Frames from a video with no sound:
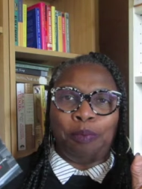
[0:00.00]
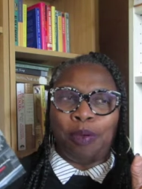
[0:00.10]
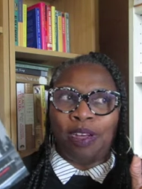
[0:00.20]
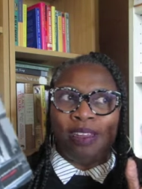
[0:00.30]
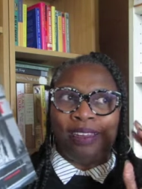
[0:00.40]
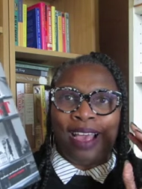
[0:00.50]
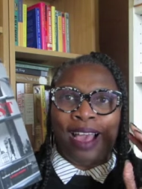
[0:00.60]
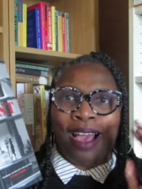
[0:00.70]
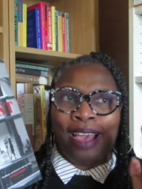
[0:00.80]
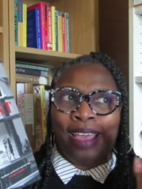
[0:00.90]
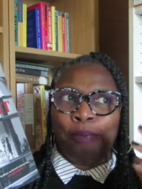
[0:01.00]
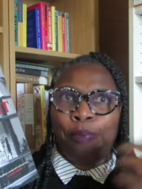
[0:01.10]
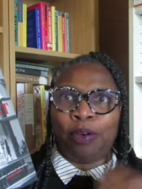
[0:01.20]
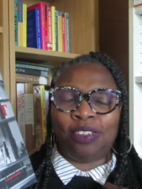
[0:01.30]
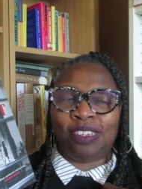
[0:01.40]
but I
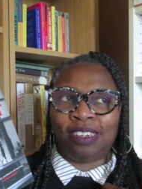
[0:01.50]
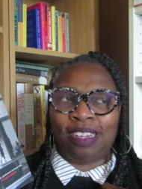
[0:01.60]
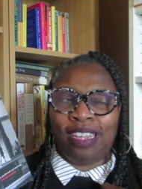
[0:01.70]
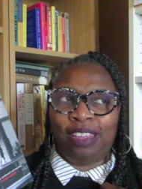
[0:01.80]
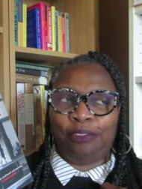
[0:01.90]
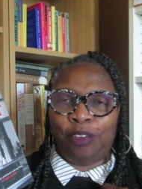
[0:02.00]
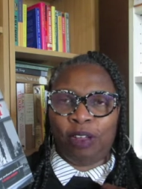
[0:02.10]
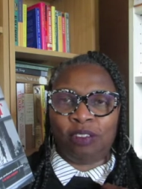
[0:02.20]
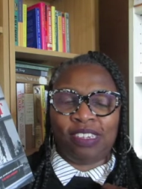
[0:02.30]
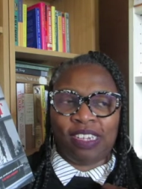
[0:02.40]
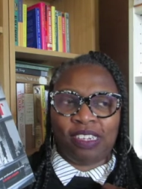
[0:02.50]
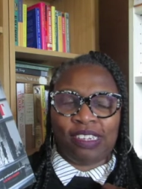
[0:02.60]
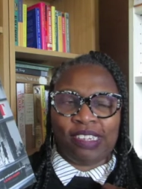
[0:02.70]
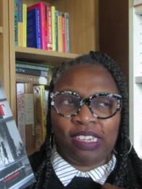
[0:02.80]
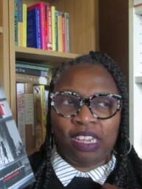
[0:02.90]
personally felt
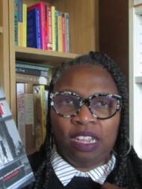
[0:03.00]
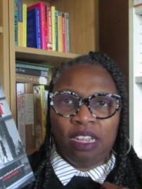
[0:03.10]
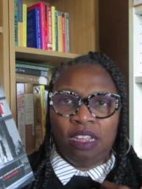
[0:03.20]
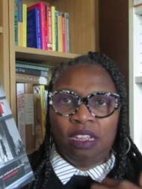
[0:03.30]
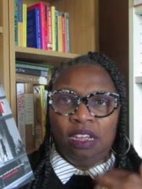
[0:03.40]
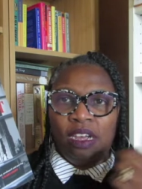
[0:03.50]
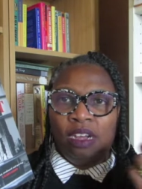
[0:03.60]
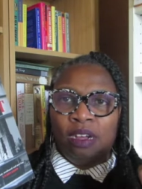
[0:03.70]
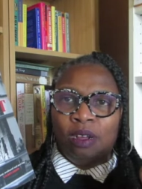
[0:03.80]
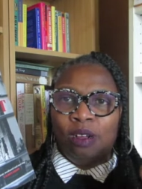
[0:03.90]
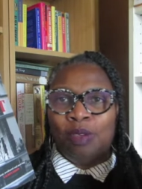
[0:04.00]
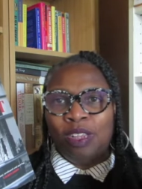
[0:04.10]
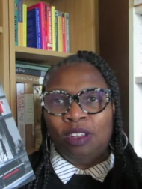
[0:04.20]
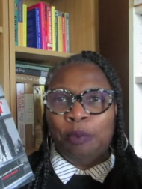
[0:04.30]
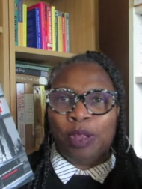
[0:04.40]
it um, a
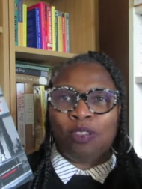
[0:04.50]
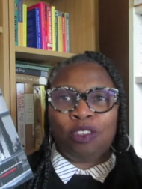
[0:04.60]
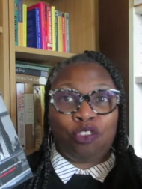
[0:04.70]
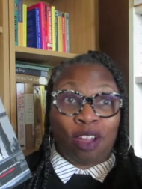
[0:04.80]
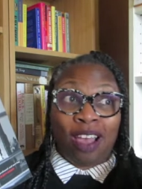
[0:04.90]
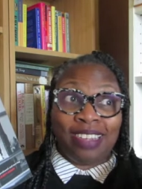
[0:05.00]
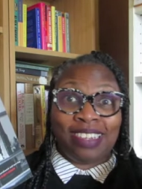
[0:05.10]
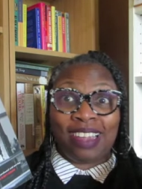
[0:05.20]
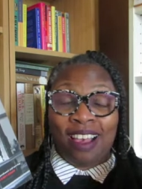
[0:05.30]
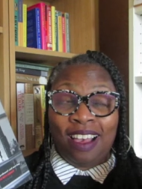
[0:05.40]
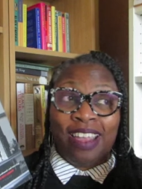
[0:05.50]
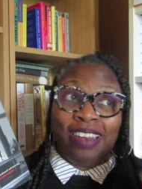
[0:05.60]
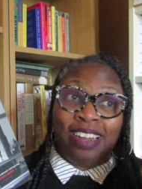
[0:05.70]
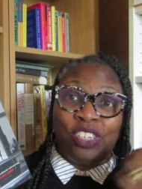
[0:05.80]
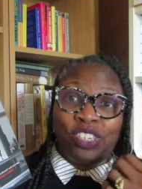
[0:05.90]
little bit on the dry
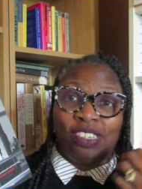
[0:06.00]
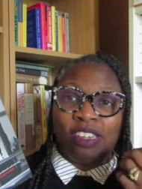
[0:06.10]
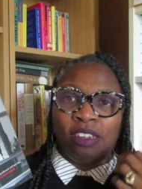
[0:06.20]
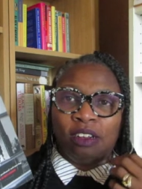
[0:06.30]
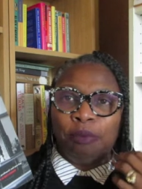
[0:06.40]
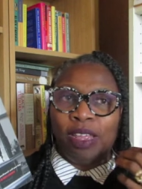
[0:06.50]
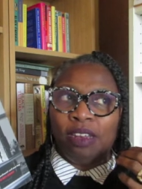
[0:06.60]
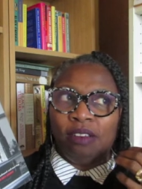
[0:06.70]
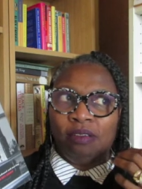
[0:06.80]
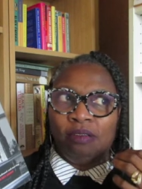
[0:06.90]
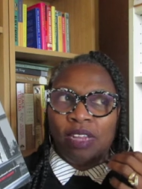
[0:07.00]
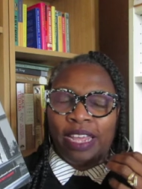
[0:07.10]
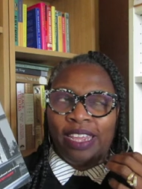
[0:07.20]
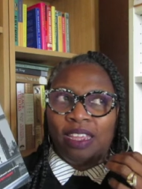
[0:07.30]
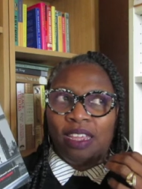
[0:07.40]
side and just a little bit
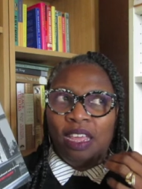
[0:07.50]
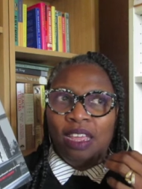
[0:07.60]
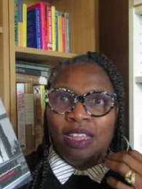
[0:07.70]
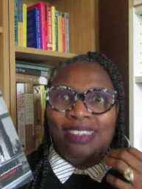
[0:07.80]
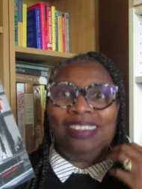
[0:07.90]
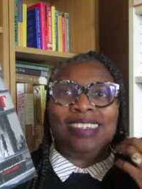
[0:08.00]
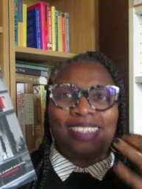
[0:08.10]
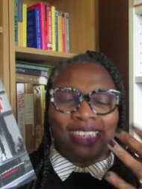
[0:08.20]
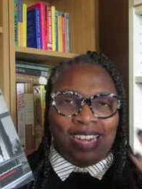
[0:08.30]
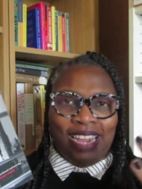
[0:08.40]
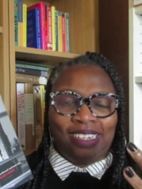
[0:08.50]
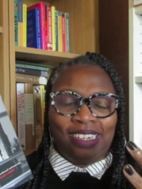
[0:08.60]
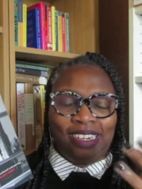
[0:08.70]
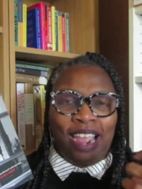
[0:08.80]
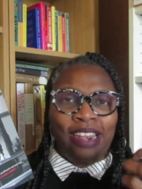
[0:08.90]
like
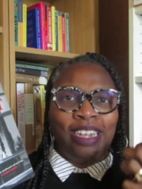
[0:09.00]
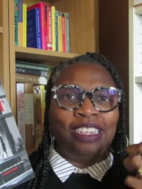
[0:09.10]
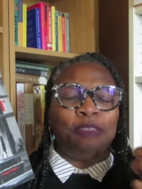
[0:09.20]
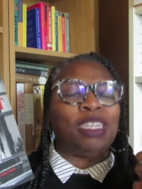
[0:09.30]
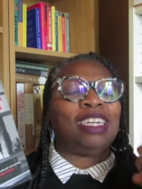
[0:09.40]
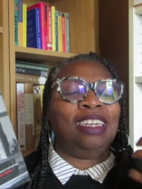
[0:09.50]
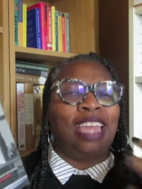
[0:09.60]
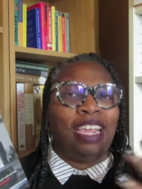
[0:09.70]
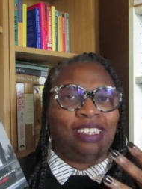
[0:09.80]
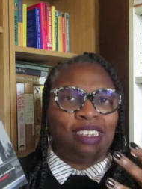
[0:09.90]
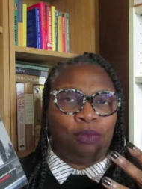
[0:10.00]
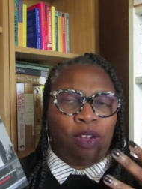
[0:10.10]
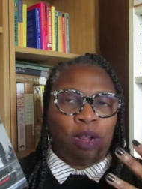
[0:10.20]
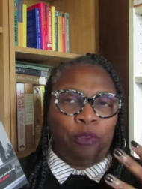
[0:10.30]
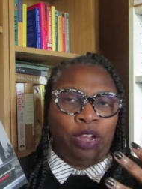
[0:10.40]
disconnected. I need to be connected
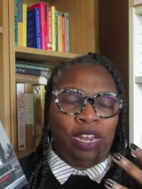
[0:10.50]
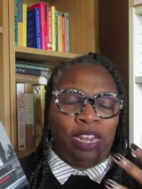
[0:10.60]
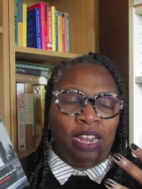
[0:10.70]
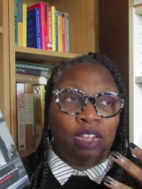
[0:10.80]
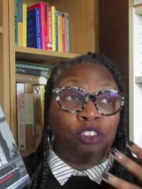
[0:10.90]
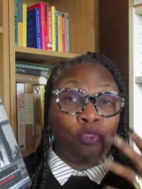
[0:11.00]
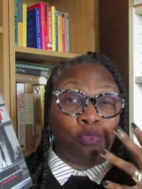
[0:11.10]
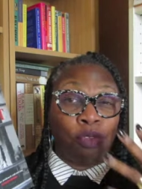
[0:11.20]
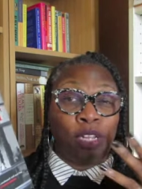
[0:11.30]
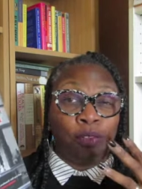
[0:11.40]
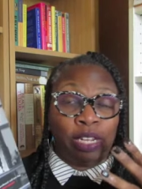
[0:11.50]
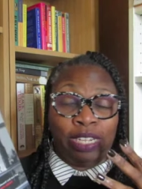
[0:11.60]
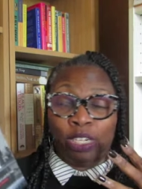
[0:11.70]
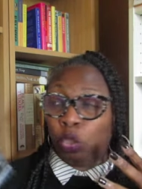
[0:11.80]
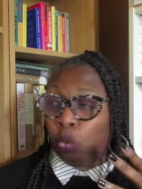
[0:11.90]
when I'm reading uh, to really,
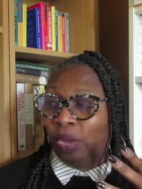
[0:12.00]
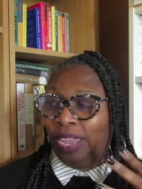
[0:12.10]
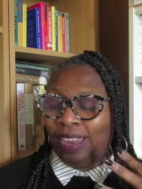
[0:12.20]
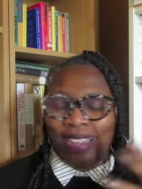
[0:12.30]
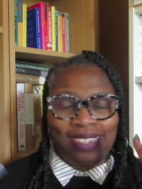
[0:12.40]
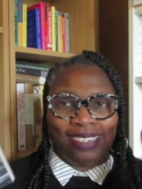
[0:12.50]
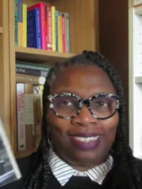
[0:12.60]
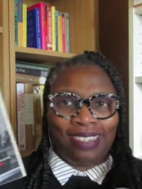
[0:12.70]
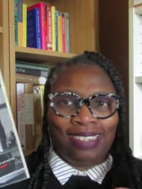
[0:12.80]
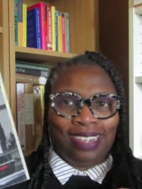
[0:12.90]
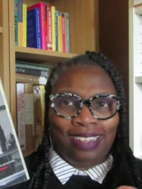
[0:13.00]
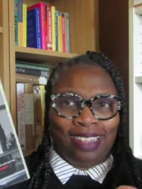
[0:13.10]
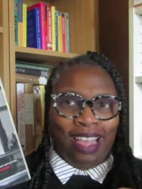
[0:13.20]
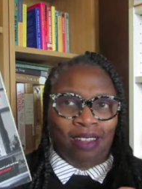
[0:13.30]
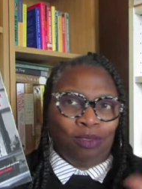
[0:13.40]
really enjoy. And I just didn't
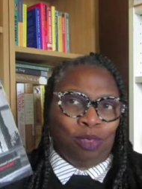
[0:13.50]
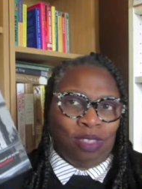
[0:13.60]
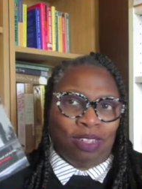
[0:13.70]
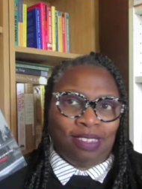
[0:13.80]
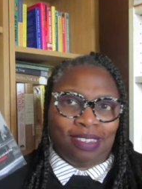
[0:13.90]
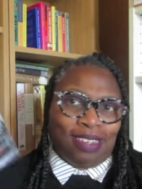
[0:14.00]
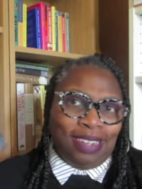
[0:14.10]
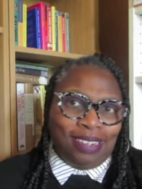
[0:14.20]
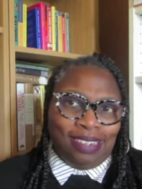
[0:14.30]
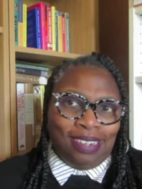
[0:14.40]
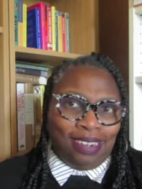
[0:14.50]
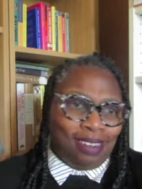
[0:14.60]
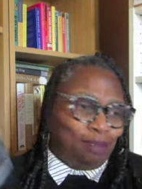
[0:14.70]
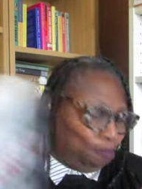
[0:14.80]
get that with this. I just didn't.